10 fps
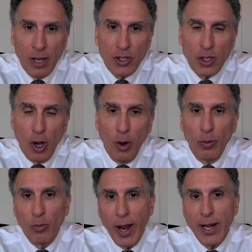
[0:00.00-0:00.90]

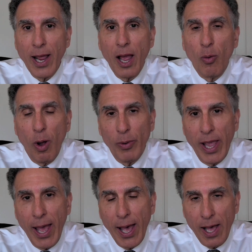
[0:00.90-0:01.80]
So right now what we
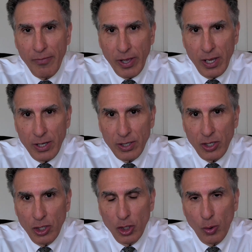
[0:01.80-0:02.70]
have is a
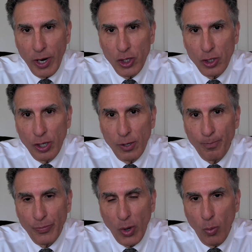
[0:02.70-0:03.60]

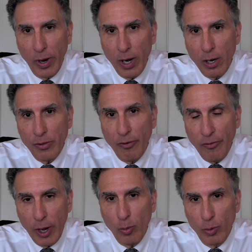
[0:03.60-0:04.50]
situation where the
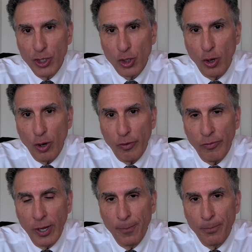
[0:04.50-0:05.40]
Federal Reserve